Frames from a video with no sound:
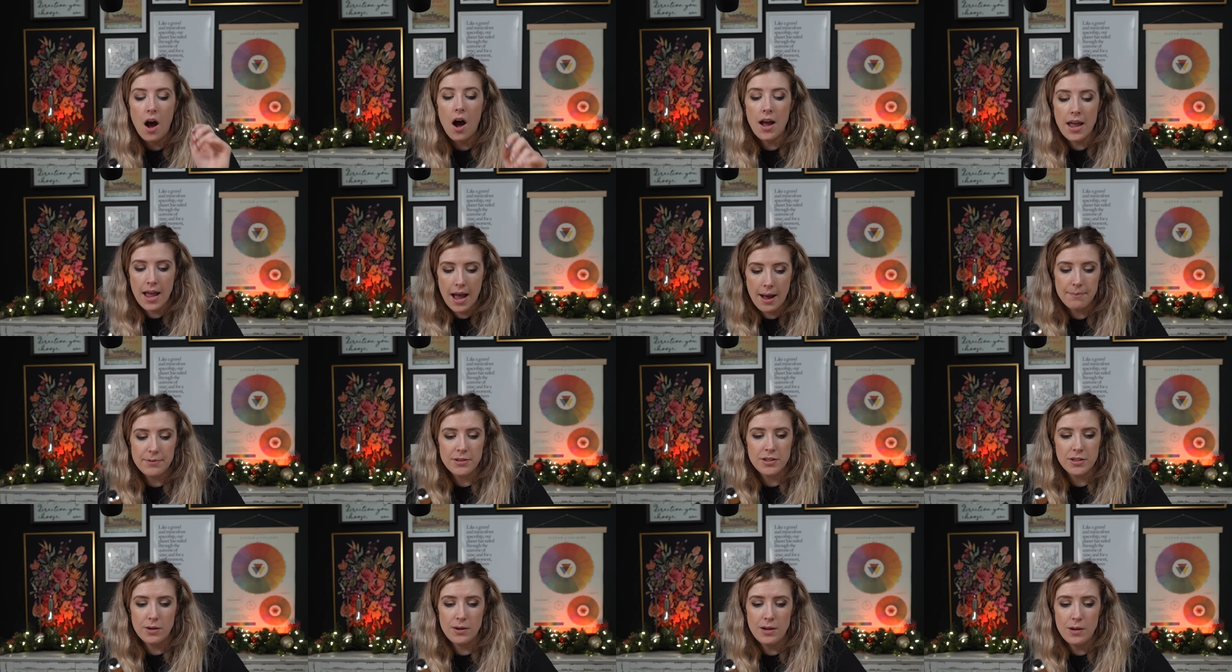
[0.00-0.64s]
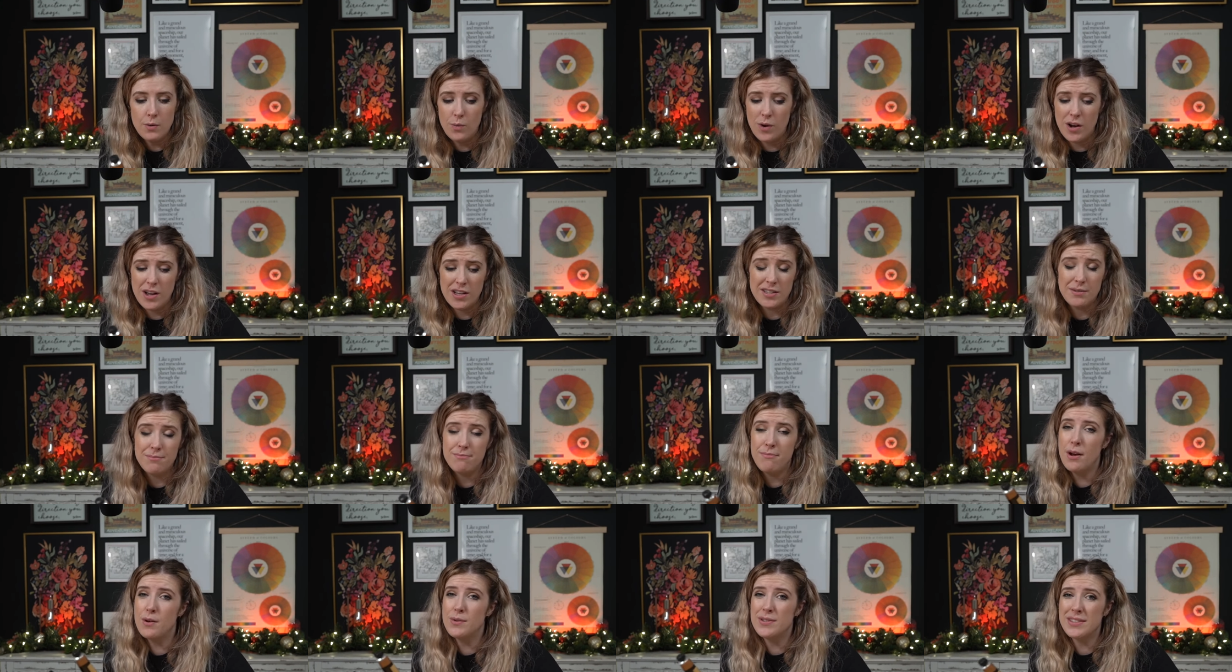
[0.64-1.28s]
I absolutely
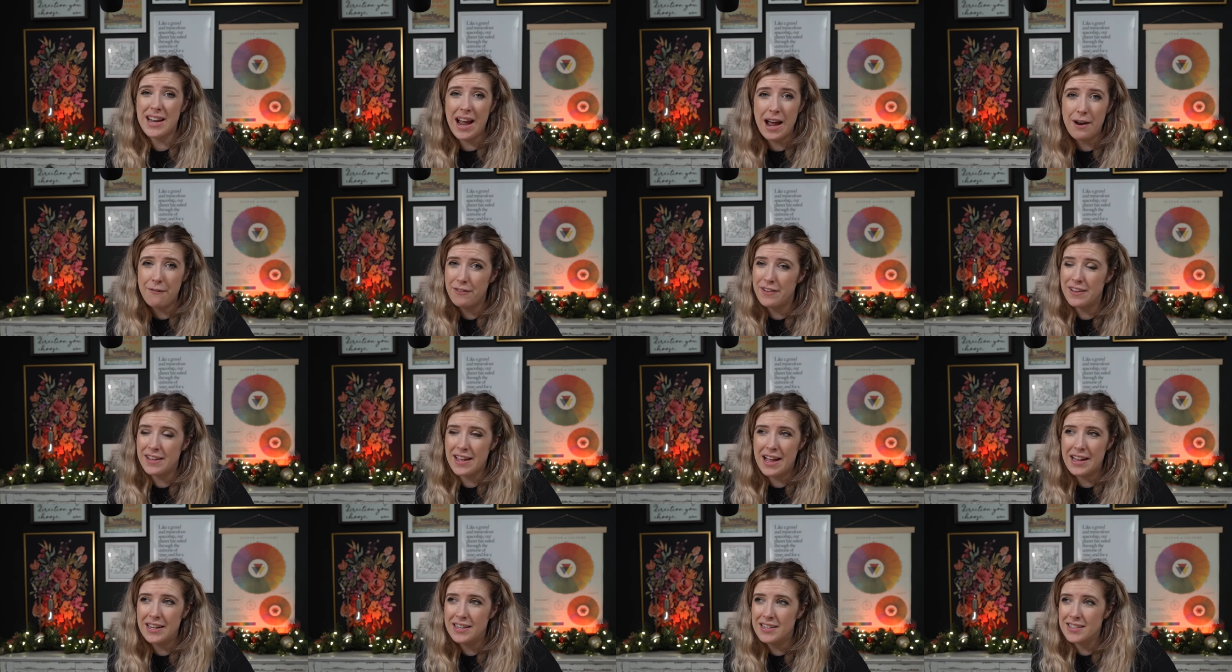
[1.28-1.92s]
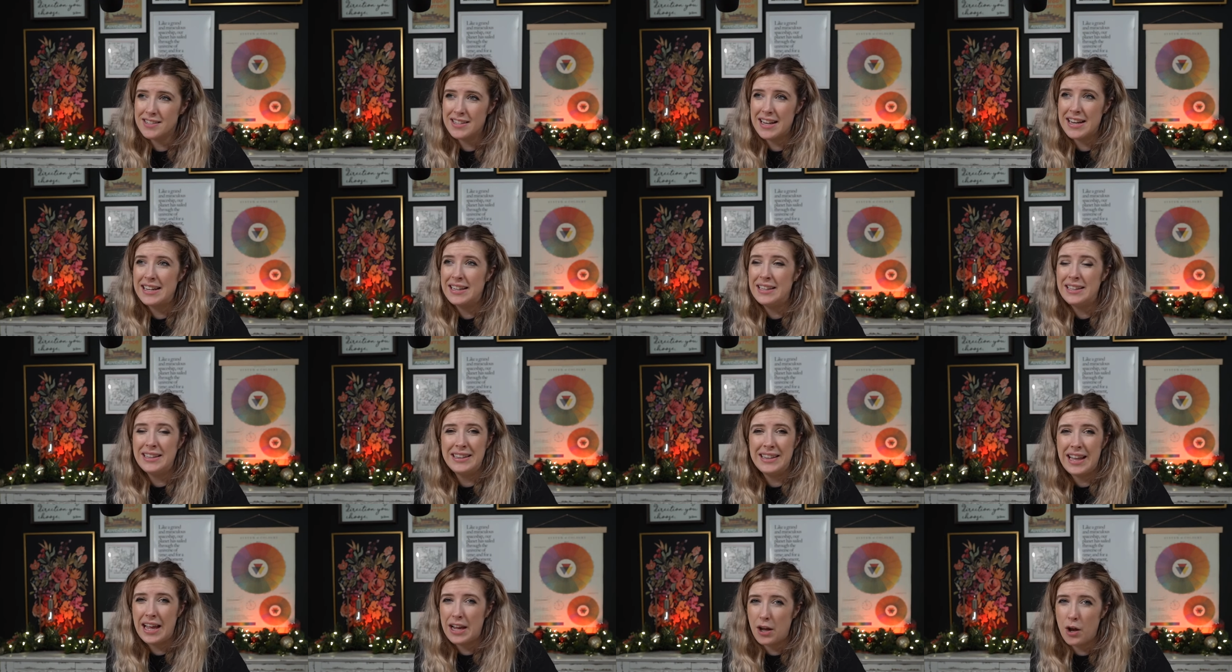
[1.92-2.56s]
would. Most advent calendars, like
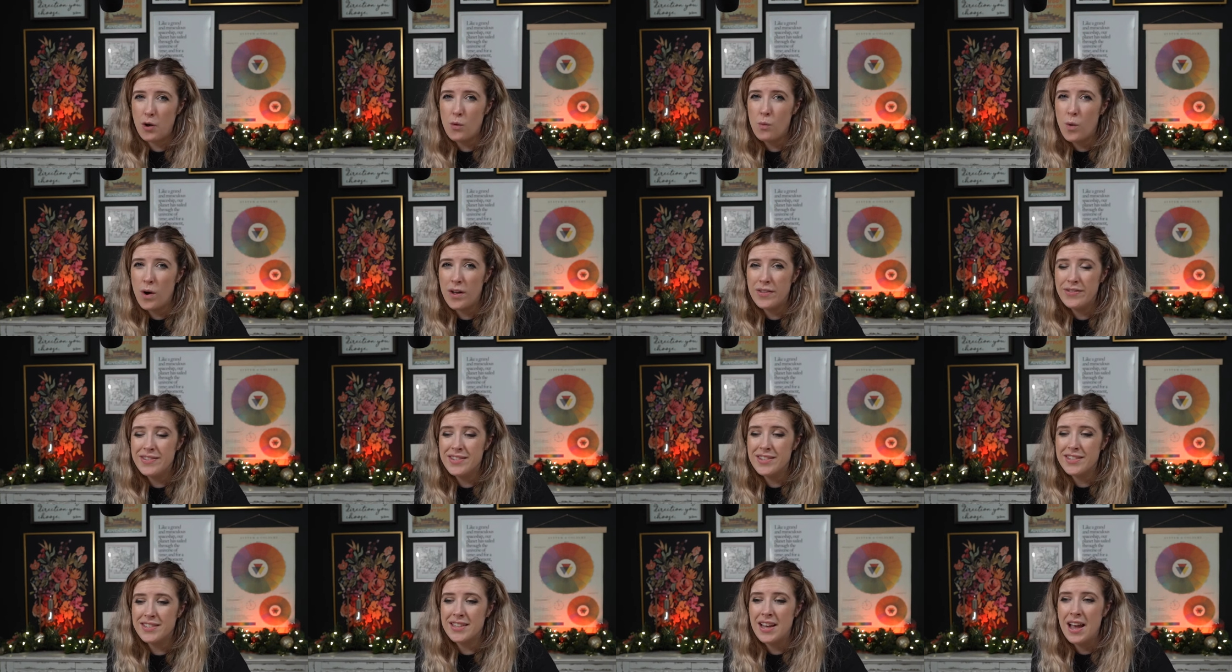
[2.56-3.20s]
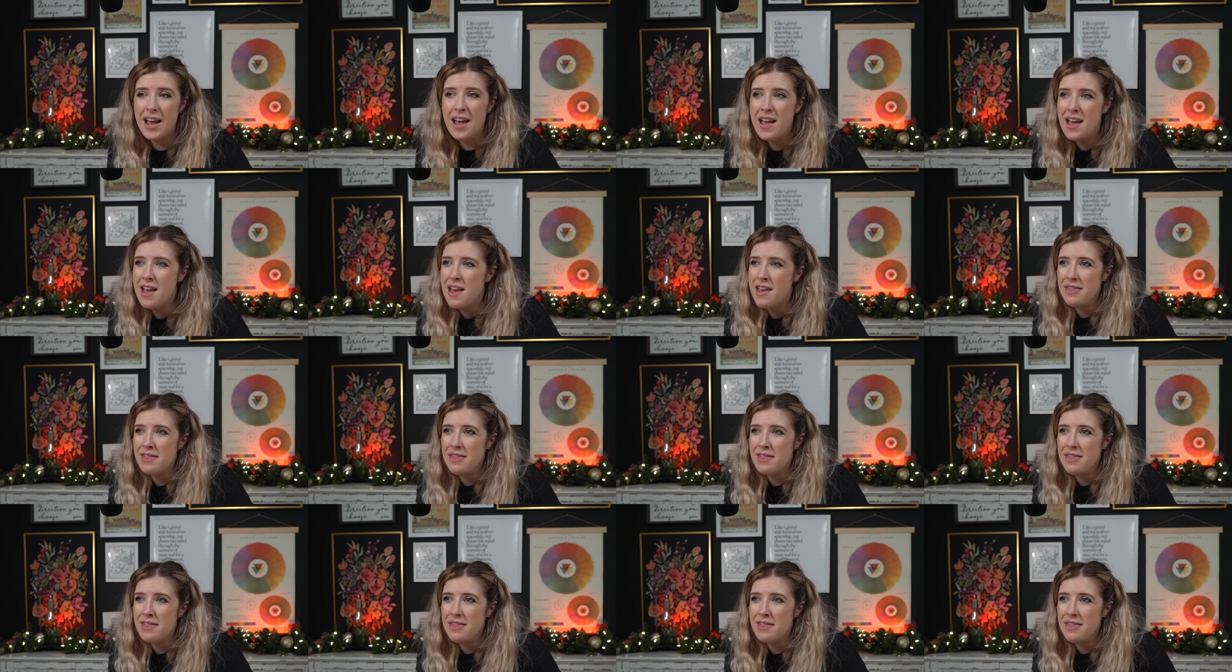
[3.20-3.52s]
little Lego ones,